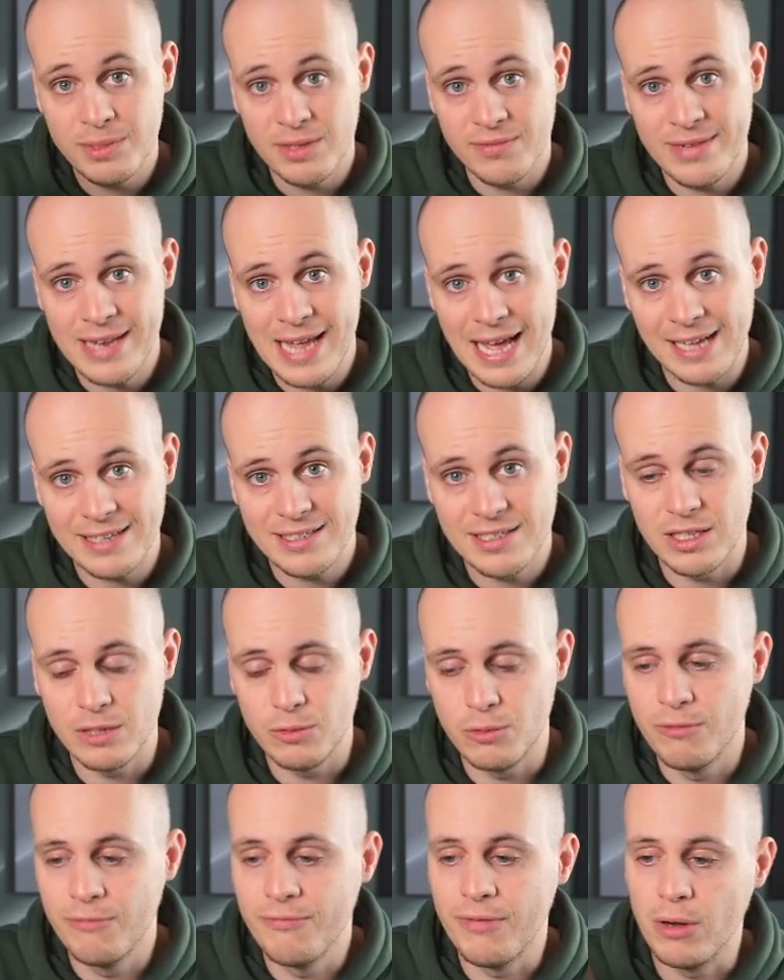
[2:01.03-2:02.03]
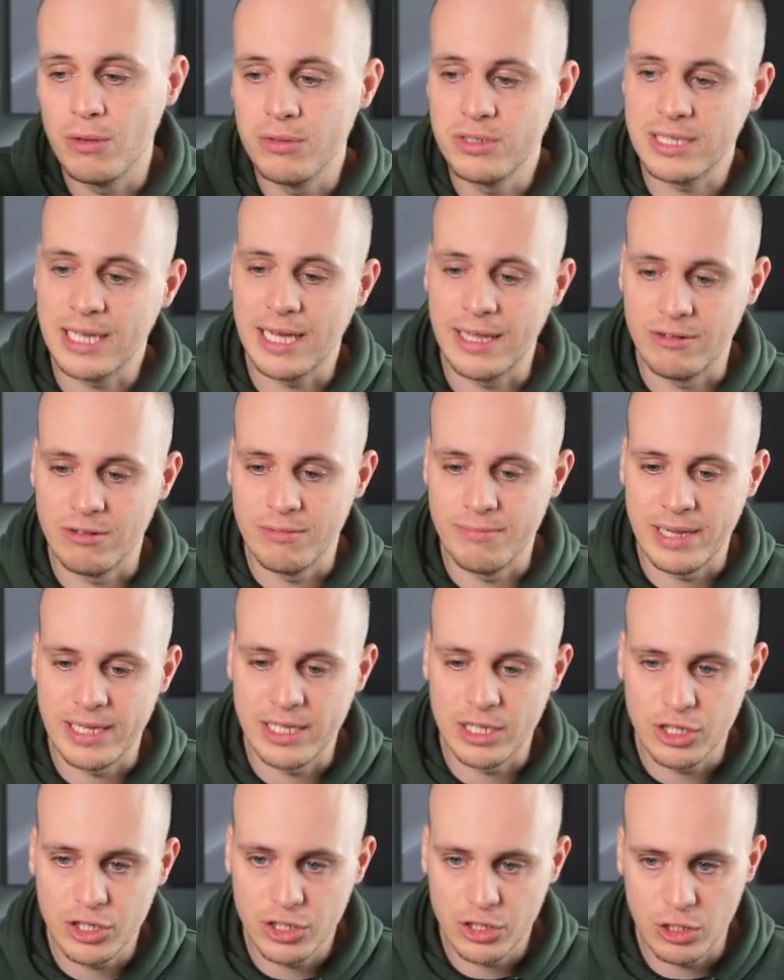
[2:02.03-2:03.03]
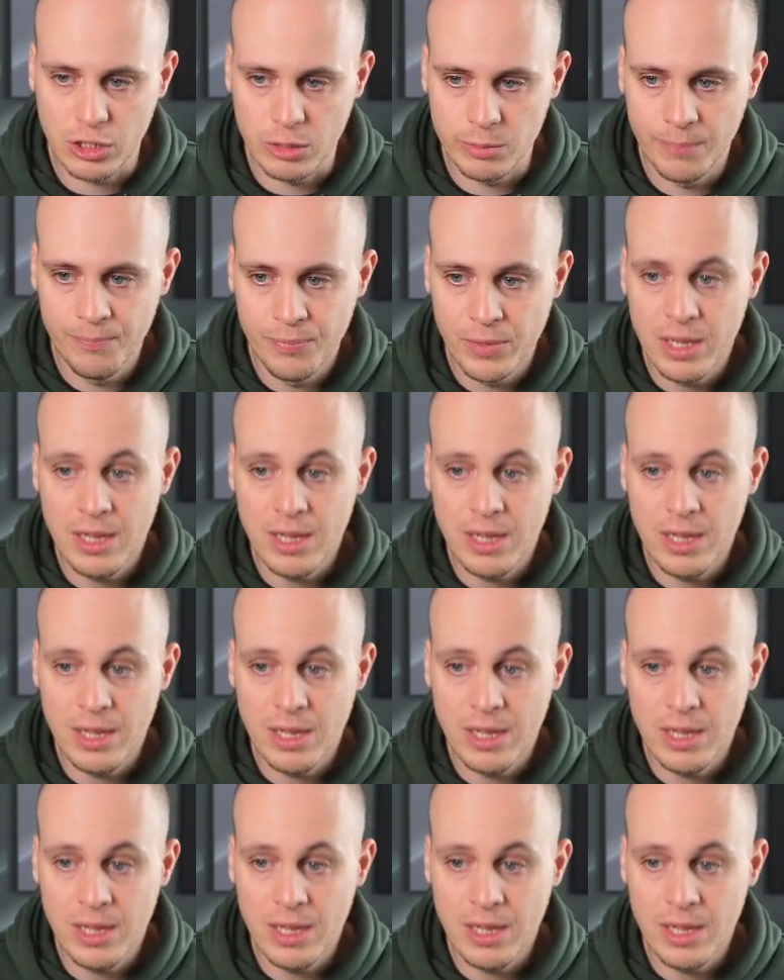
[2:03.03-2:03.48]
of nets that will fold together and make a cube.